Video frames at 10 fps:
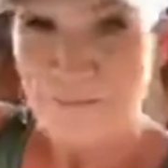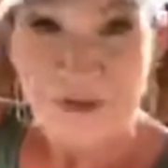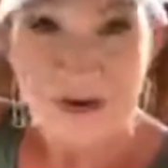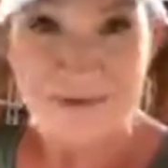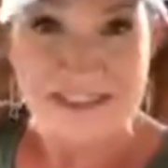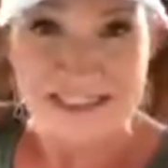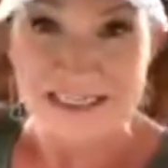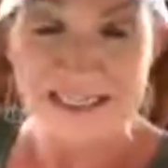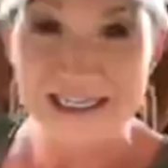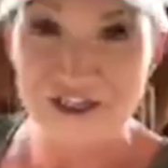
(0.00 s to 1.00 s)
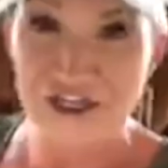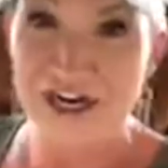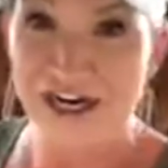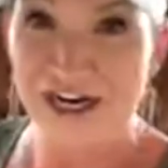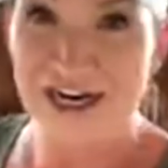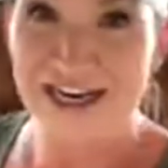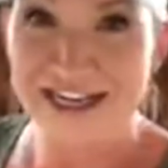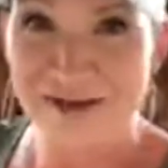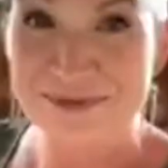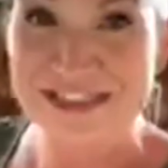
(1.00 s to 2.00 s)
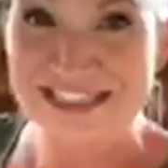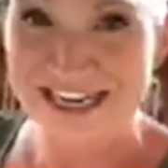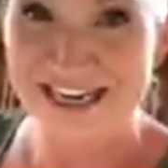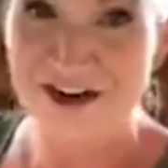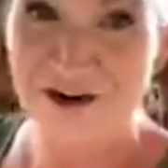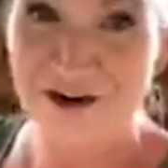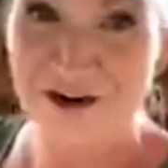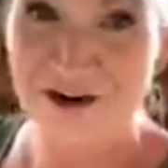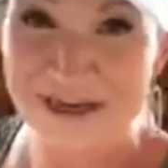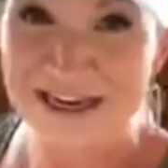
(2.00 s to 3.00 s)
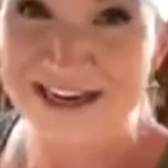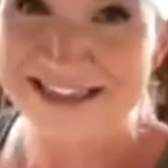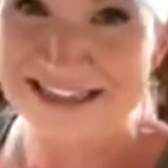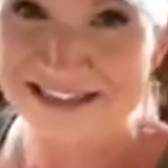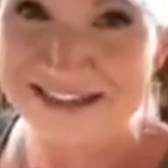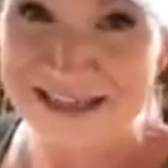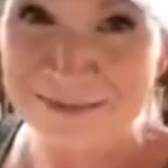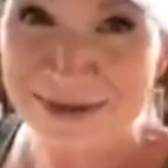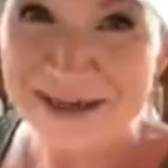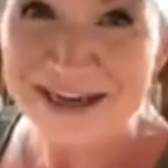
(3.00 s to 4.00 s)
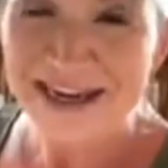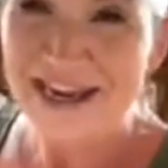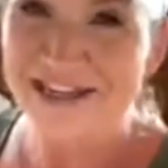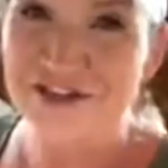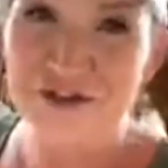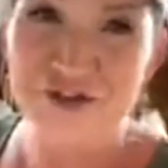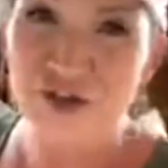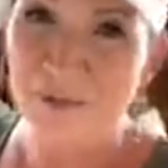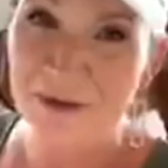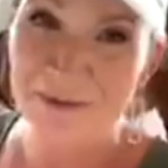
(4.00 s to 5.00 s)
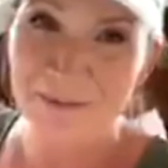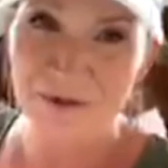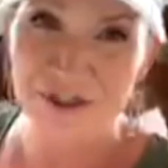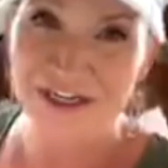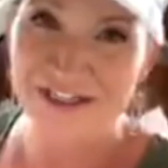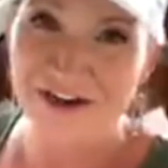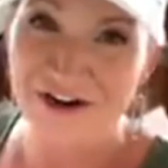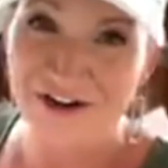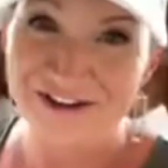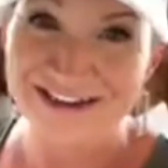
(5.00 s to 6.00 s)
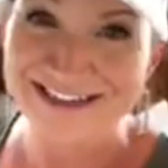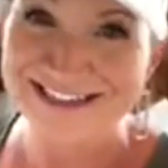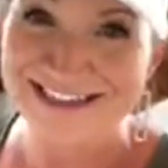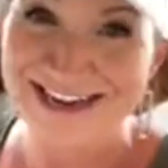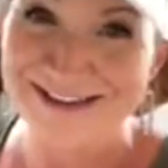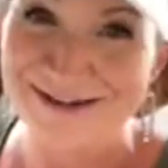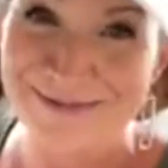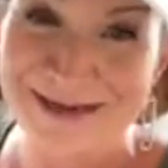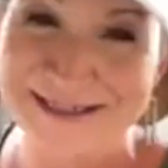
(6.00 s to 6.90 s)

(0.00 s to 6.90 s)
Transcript: in a chair and he was standing asleep. And so many people tried to call and I didn't answer because